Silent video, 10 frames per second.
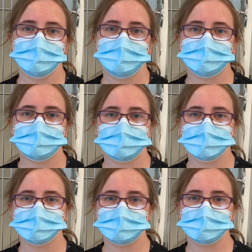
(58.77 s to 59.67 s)
and
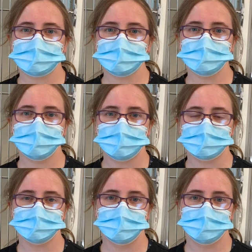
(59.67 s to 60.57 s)
determine whether or not
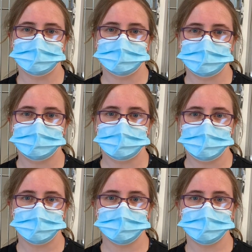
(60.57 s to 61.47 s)
their mom is taking
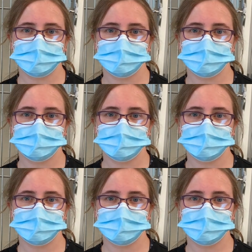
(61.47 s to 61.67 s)
care of them.